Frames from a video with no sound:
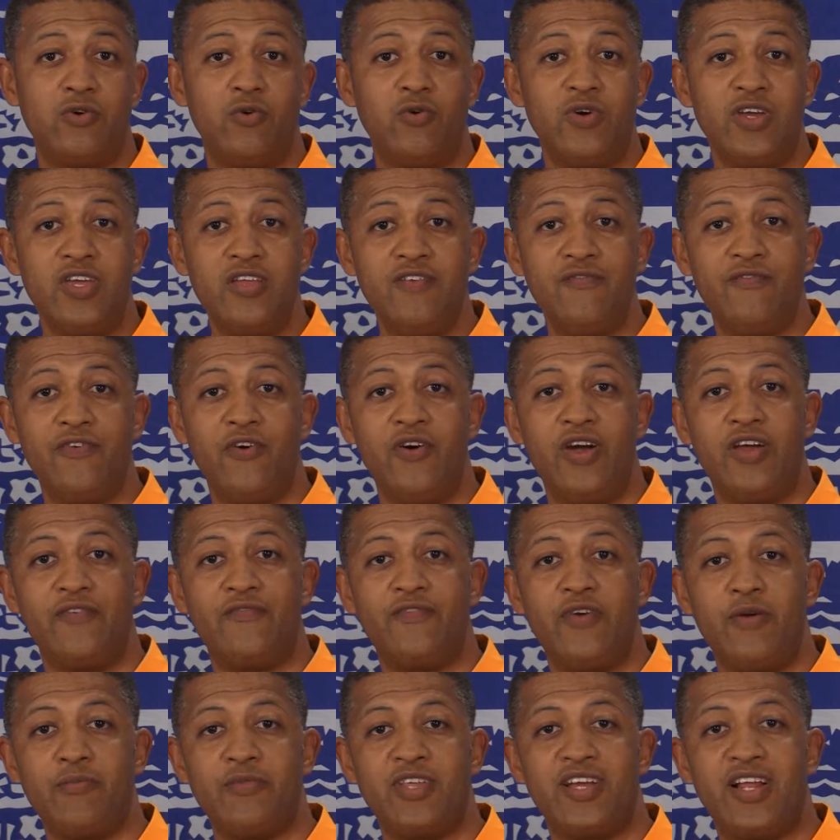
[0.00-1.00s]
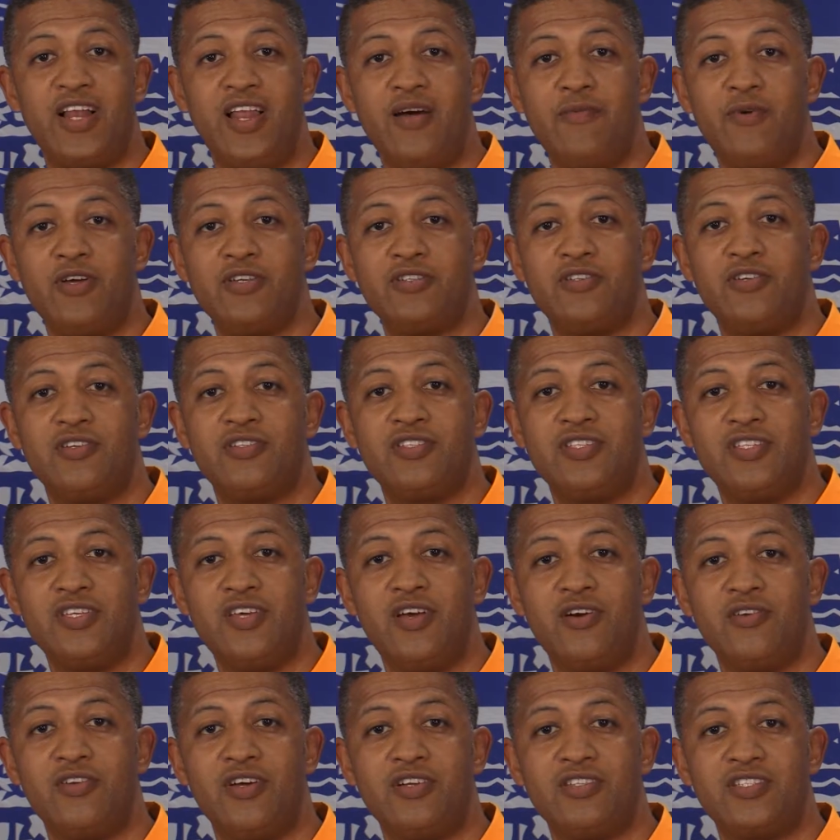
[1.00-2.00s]
or
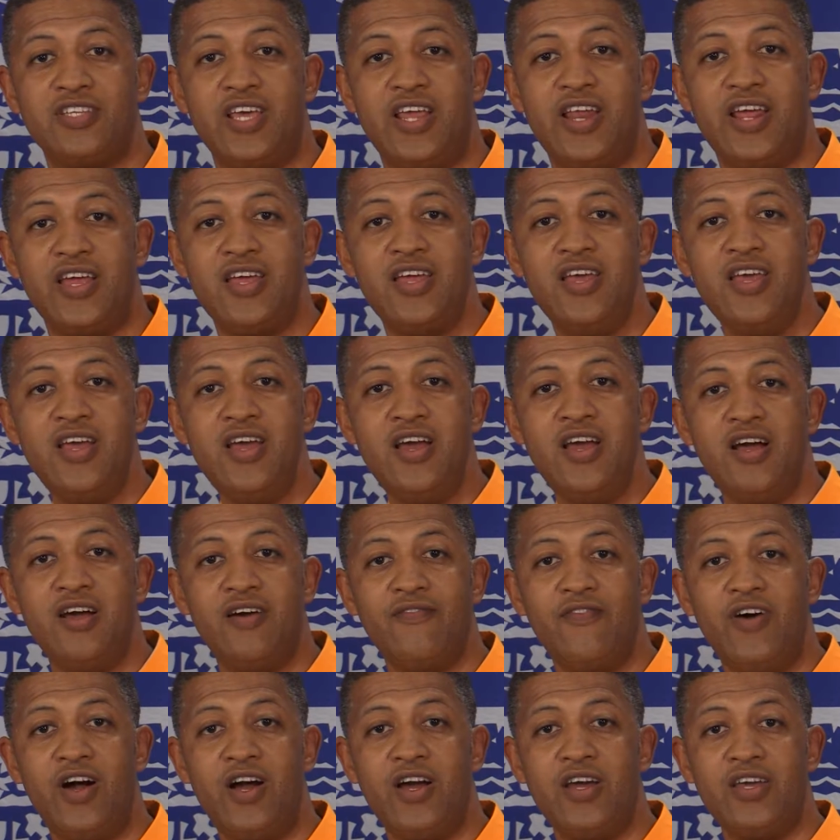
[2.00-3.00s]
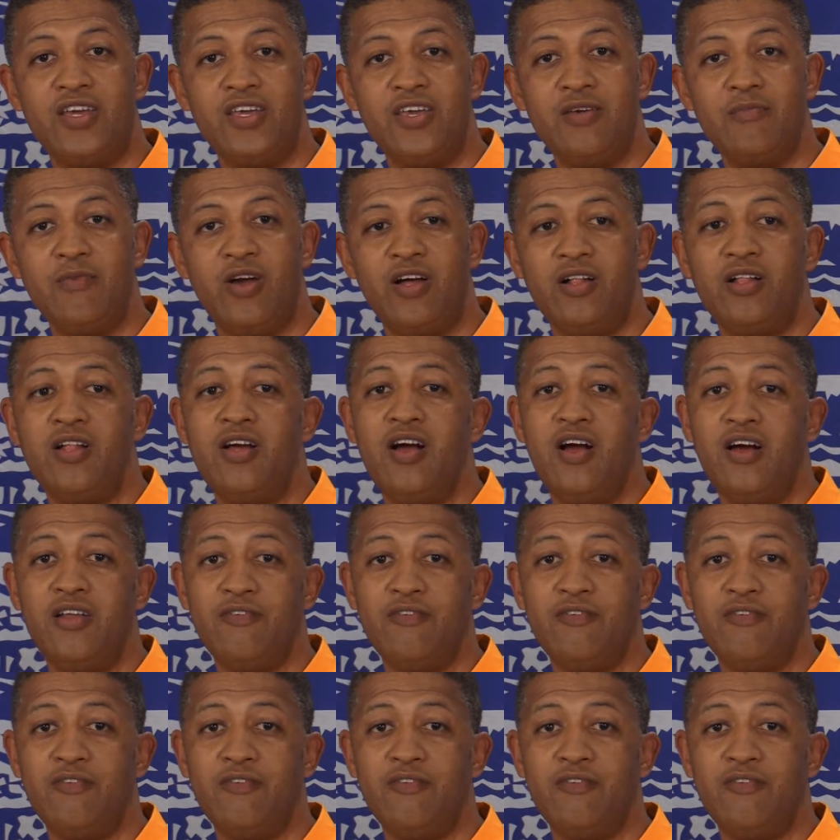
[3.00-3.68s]
info@fromtheclubhouse.co.za via email.